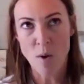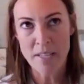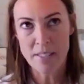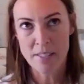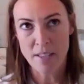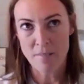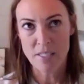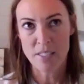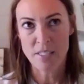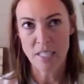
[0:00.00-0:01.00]

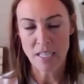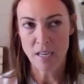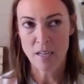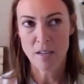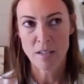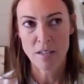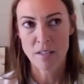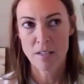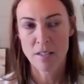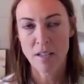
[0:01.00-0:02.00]
2017,
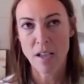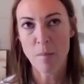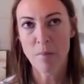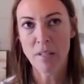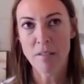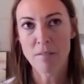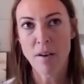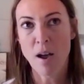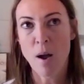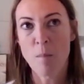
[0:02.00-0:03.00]
I believe,
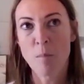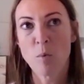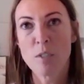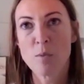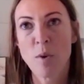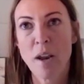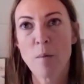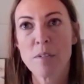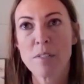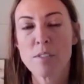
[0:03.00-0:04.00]
was when
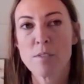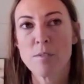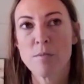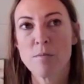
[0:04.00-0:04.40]
I was